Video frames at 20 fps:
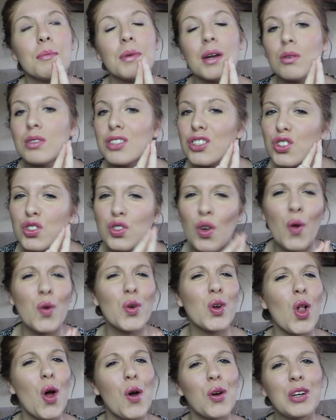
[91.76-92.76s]
But I was so
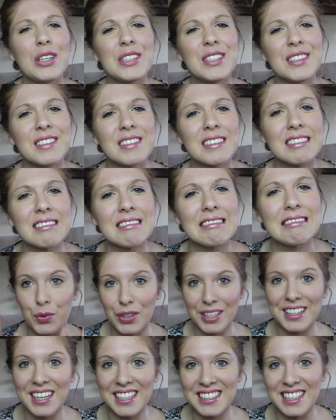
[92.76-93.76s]
close.
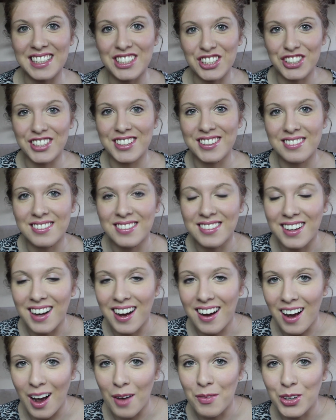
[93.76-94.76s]
Realization,
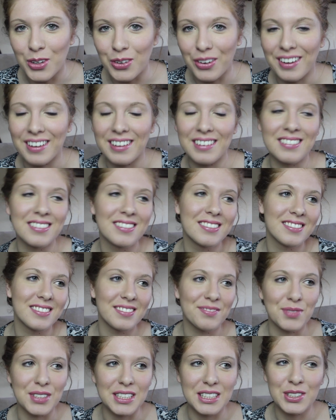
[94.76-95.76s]
I'm annoying.
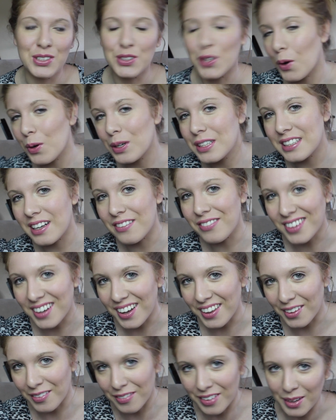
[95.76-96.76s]
But so is every
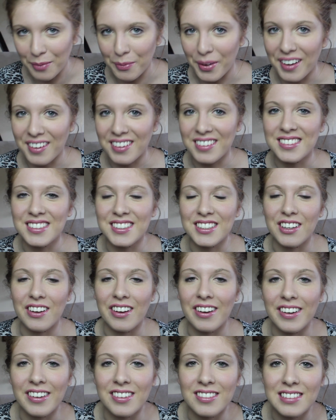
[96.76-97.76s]
other female.
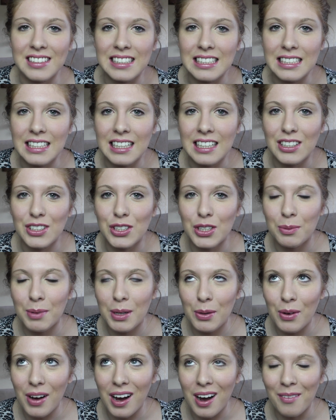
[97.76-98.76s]
So took
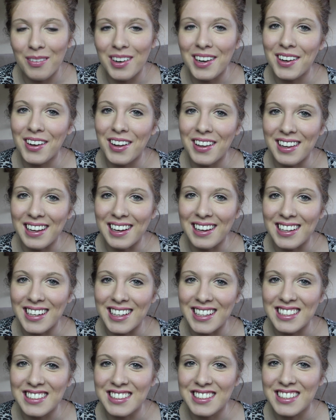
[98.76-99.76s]
me a while, but I got there,
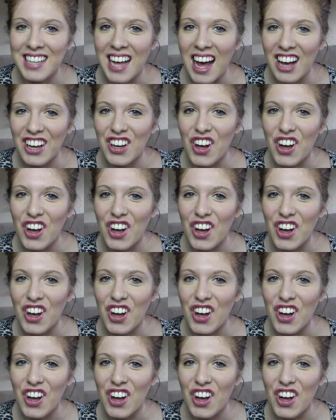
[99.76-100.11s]
guys.